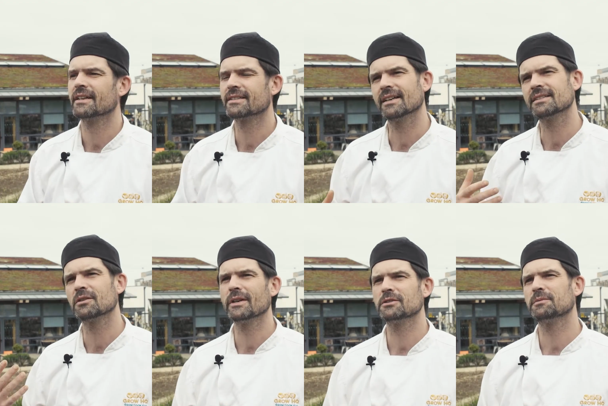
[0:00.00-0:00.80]
an
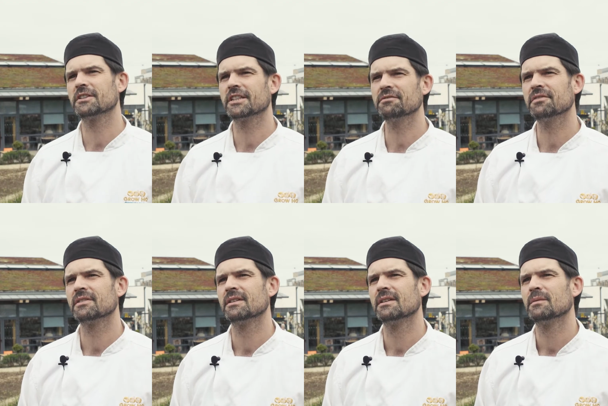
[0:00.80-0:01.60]
exciting way to be a chef
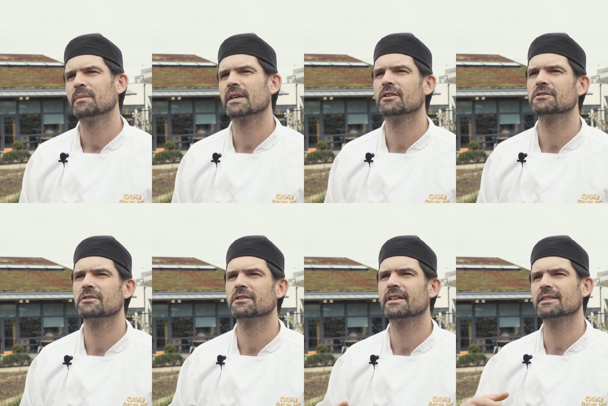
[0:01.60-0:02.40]

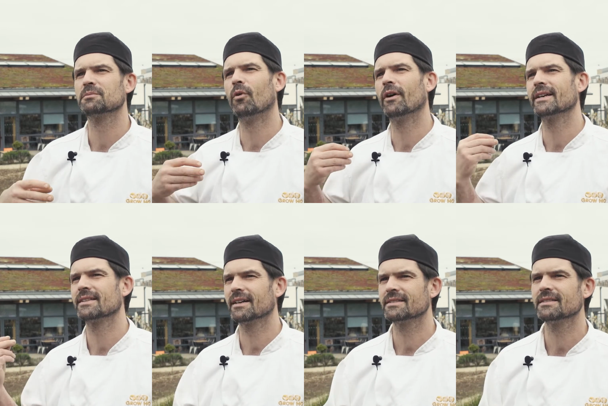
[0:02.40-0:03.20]
because you get more
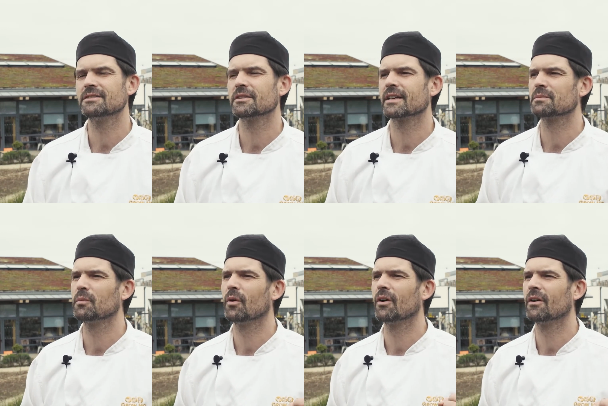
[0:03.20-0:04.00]
excited, you get
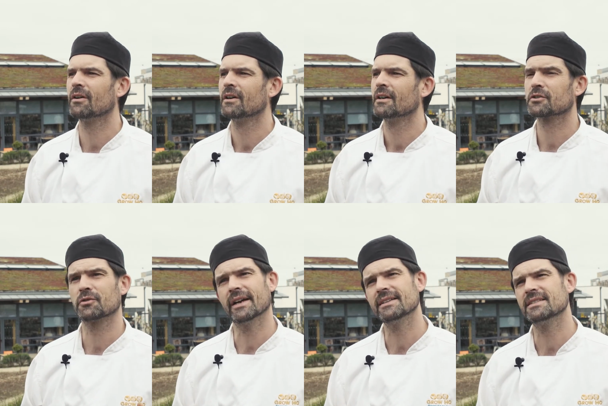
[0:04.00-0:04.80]
more
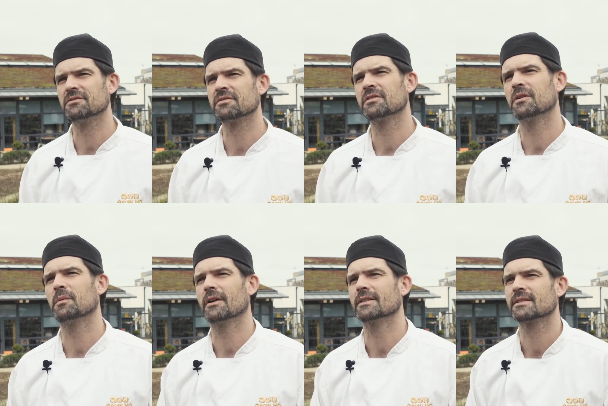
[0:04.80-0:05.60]
creative
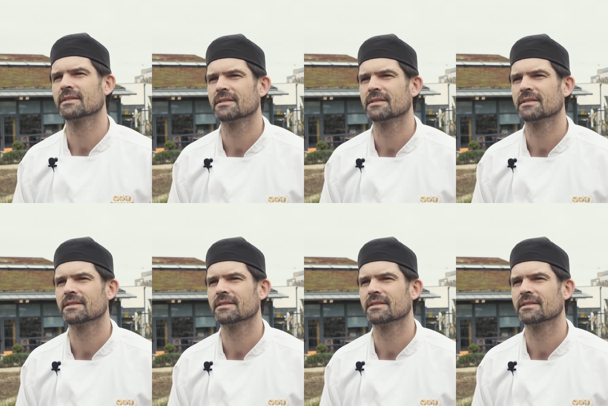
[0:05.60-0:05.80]
about it